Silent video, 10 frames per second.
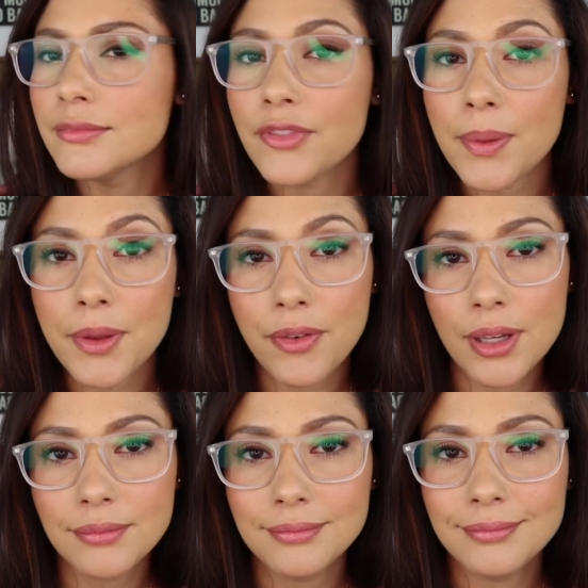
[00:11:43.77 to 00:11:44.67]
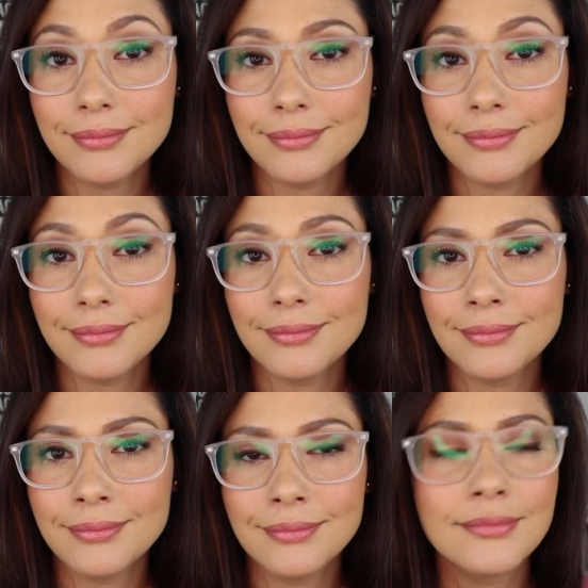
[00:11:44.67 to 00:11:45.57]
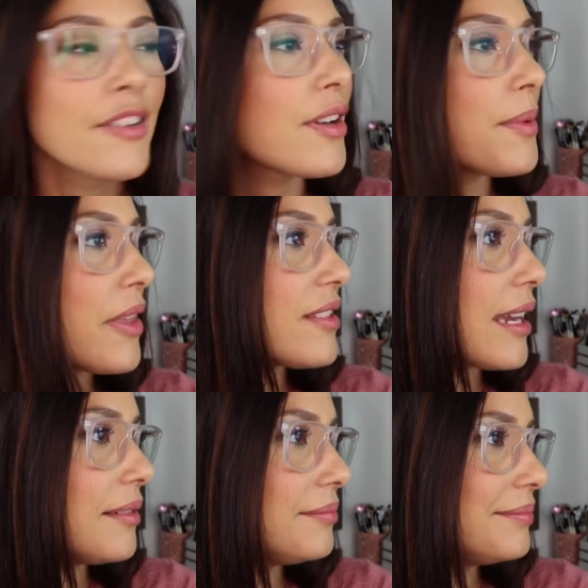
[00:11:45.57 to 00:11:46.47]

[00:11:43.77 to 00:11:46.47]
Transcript: from the front, from the other side.